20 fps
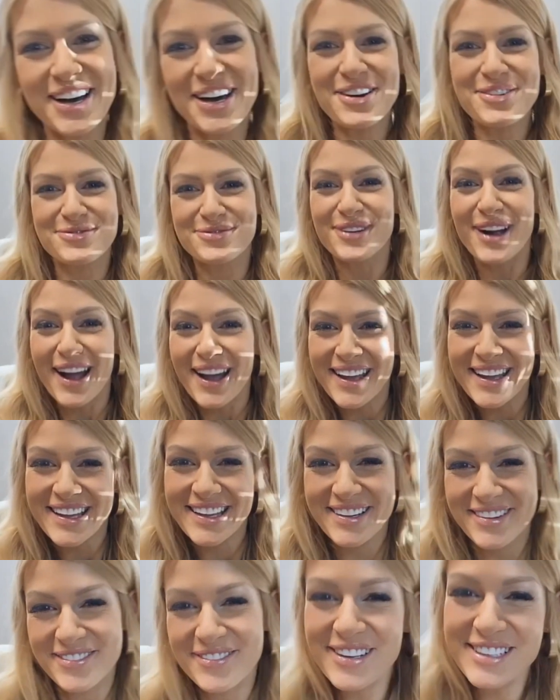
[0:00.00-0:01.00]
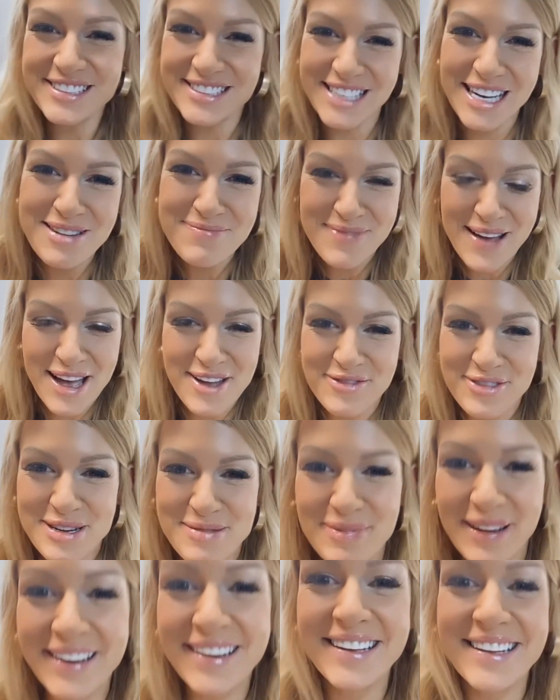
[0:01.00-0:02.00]
All right, what's up,
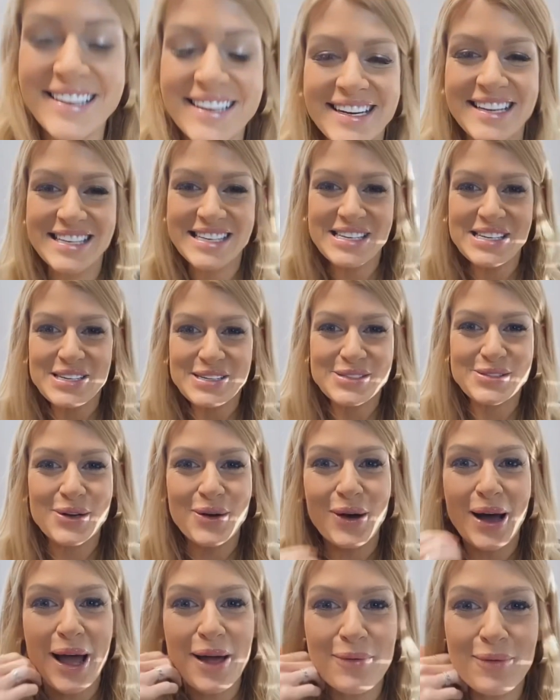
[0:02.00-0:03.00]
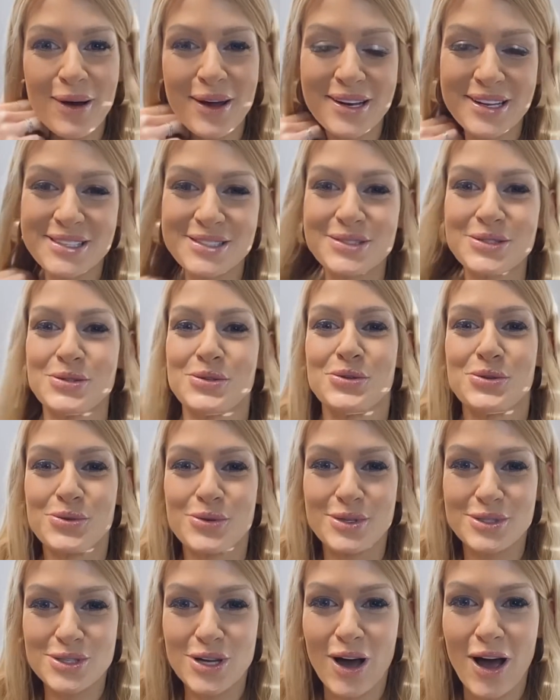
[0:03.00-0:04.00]
everybody? So, I wanted
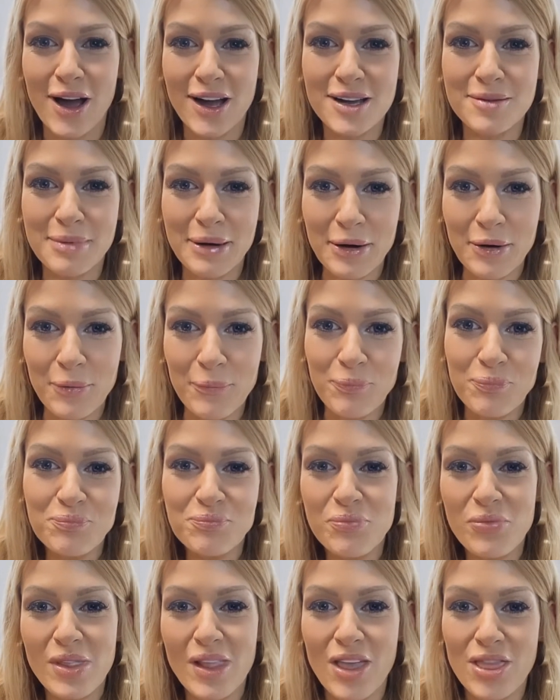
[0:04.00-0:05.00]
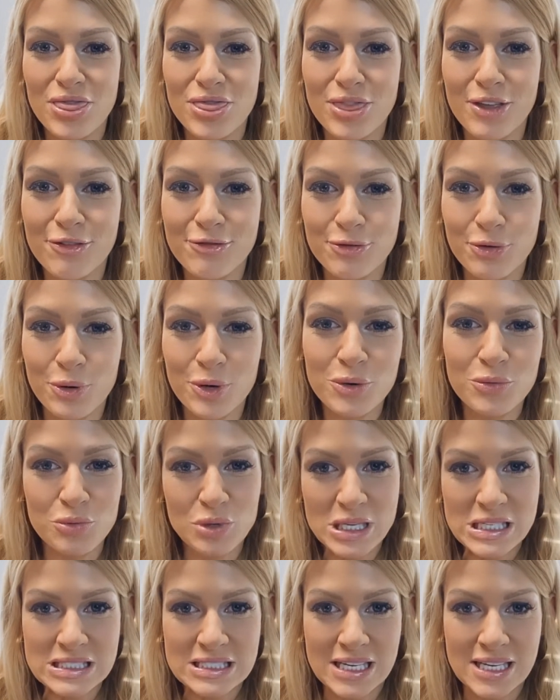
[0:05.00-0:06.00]
to talk about the four
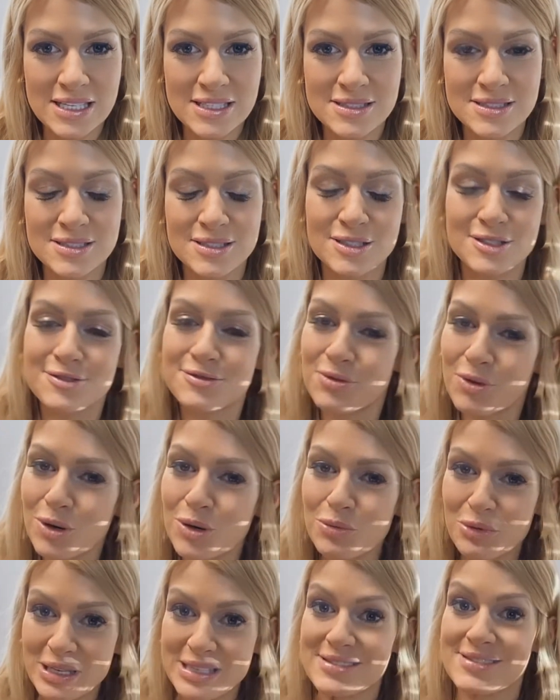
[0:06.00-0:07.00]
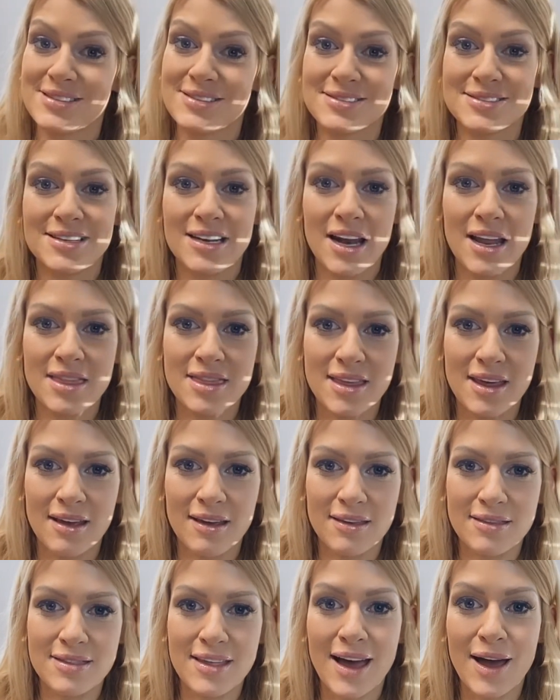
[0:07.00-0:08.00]
reasons or four reasons that I
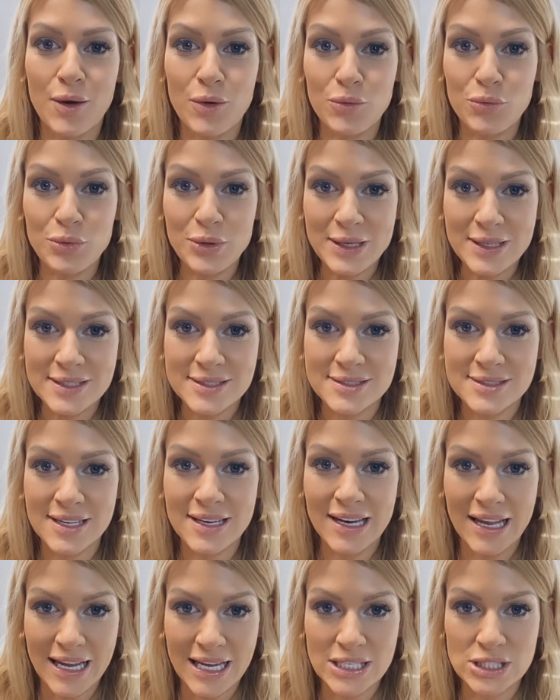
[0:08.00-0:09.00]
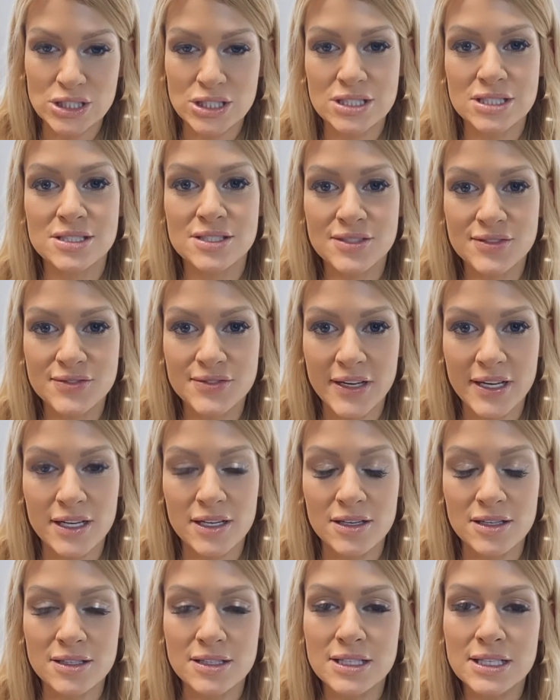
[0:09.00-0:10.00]
think that real estate agents
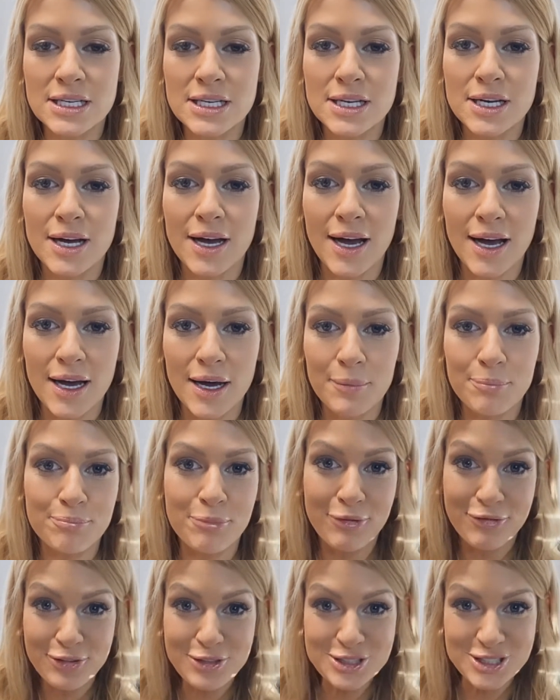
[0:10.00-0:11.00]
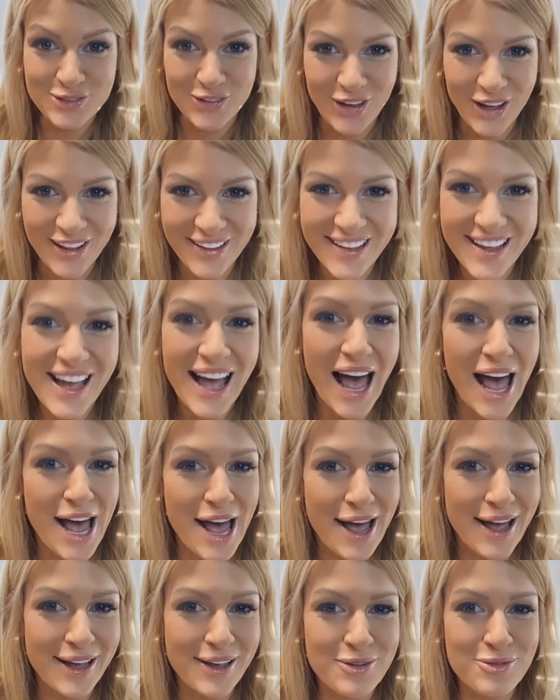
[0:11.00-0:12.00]
fail. Um, but first of all,
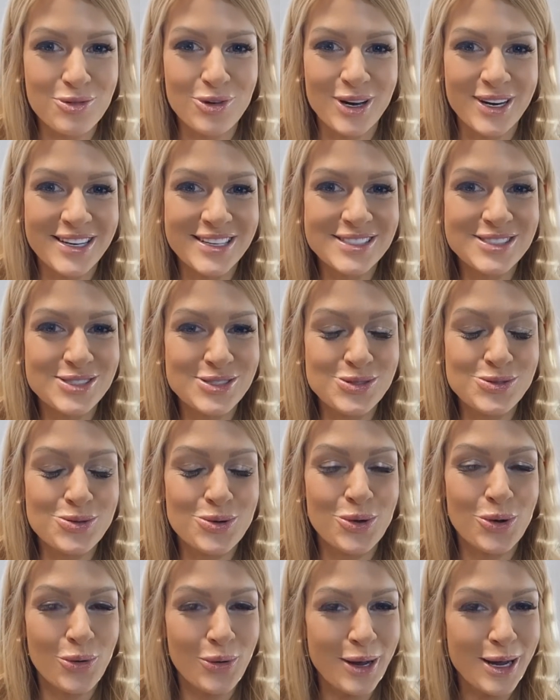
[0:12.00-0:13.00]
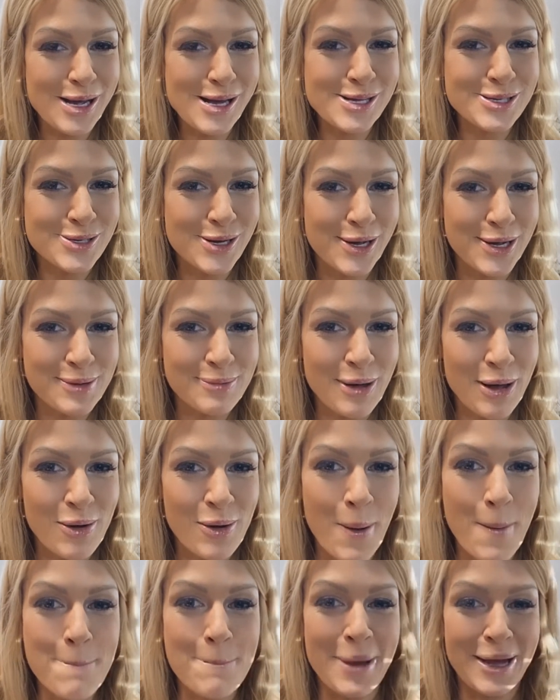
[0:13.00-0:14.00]
I wanted to quick talk
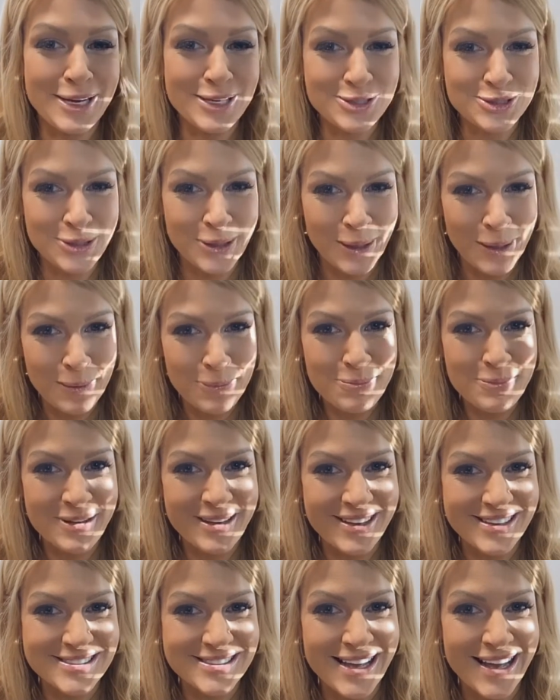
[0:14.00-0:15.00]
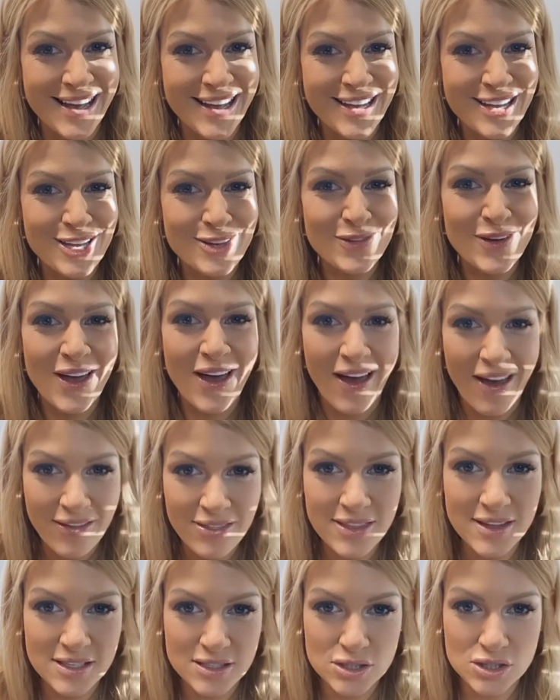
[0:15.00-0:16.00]
about my shirt because I have had
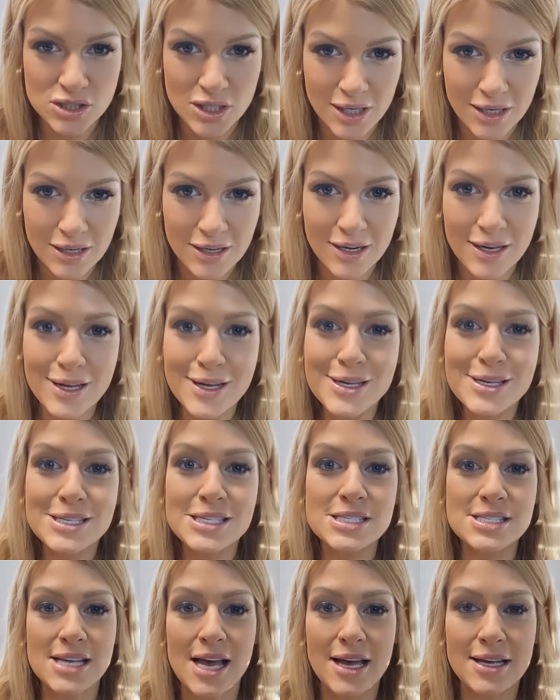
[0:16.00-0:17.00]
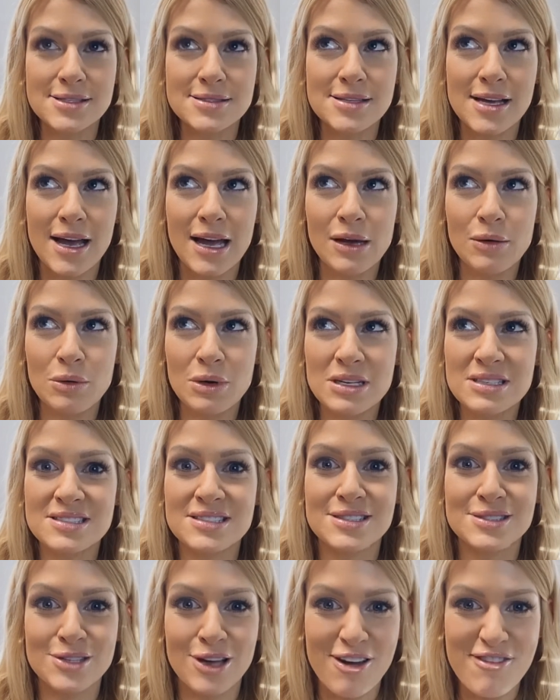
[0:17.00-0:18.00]
this shirt since I was a
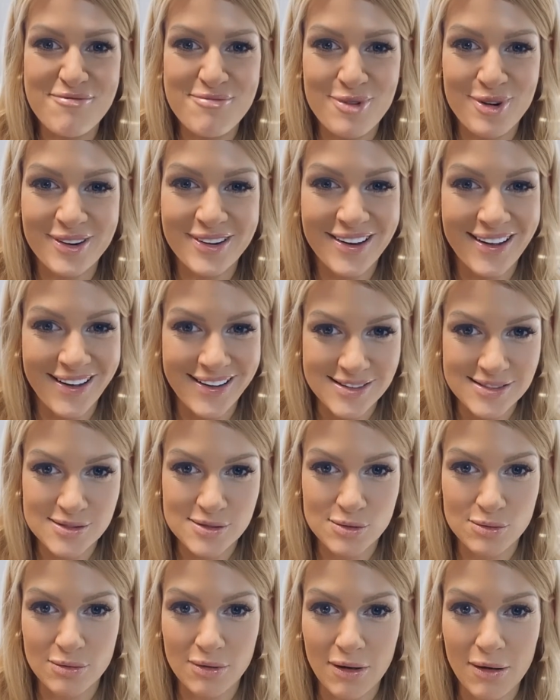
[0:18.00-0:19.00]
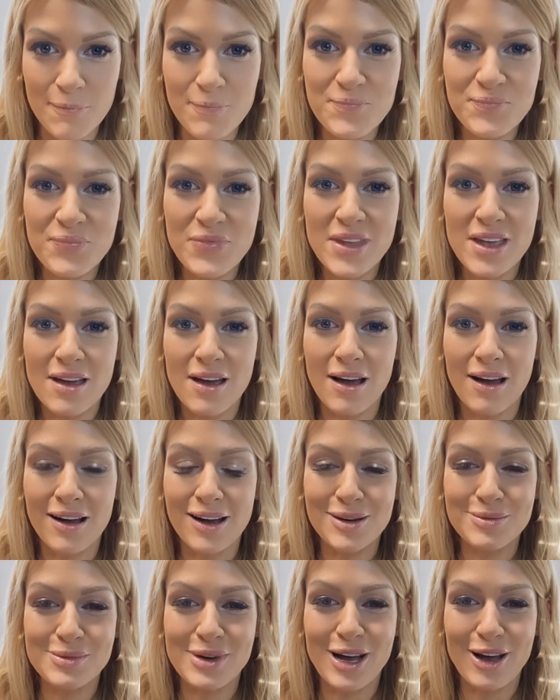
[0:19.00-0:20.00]
sophomore in high school.
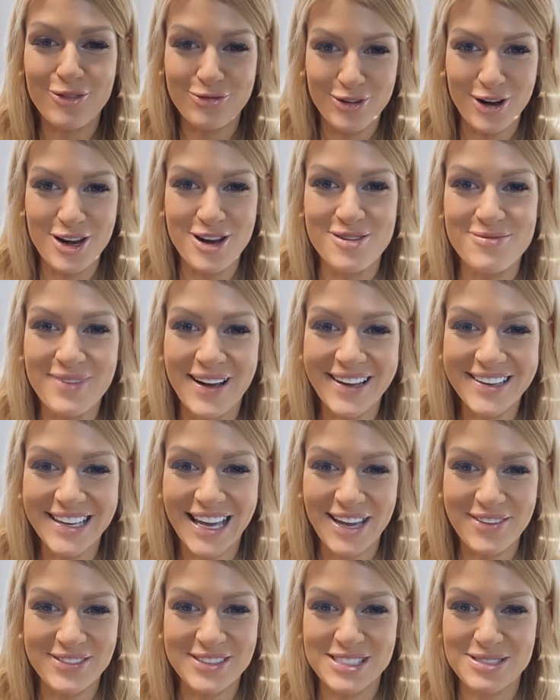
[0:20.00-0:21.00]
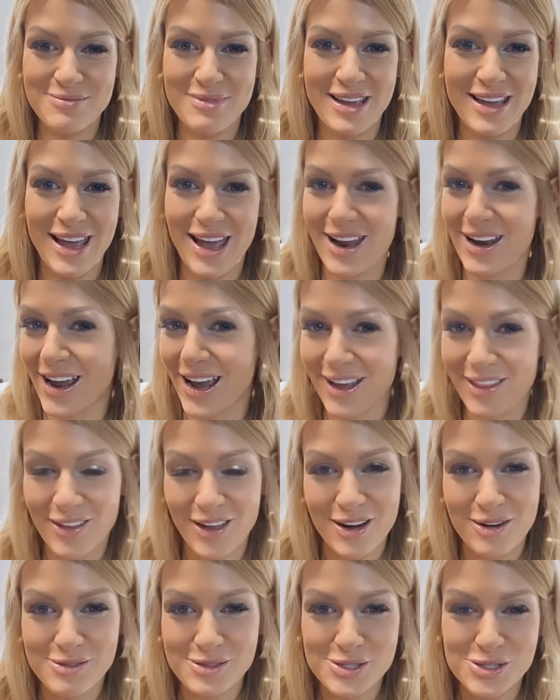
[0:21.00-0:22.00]
Um, a friend of mine gave it to me and I thought
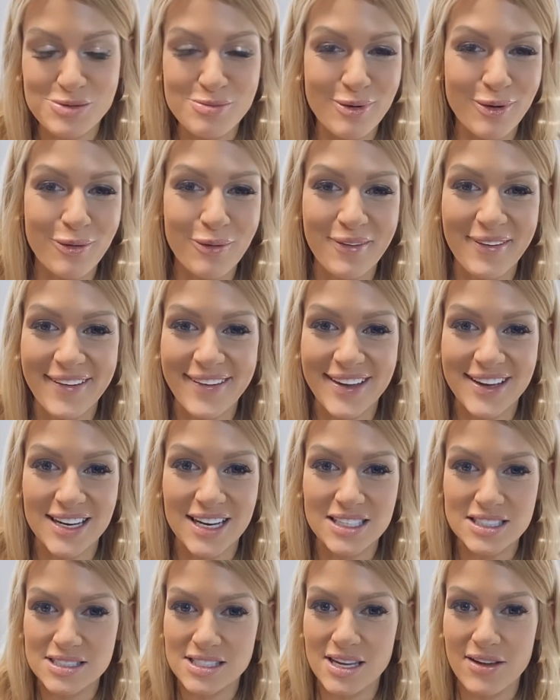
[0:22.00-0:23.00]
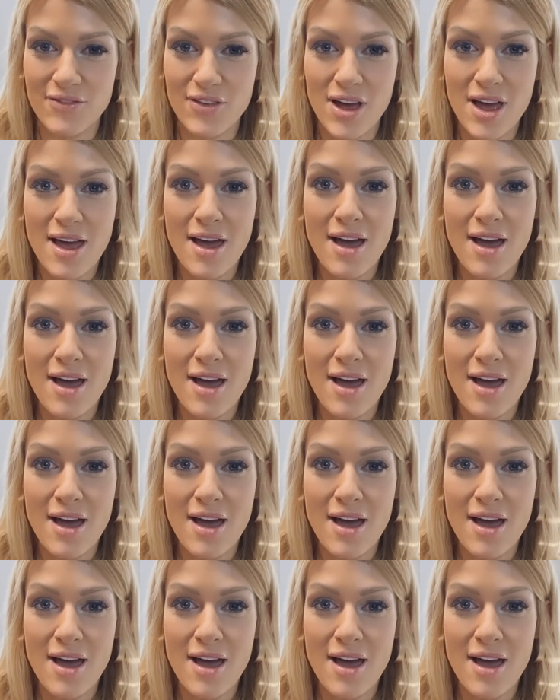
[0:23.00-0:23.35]
it was super cool and I just have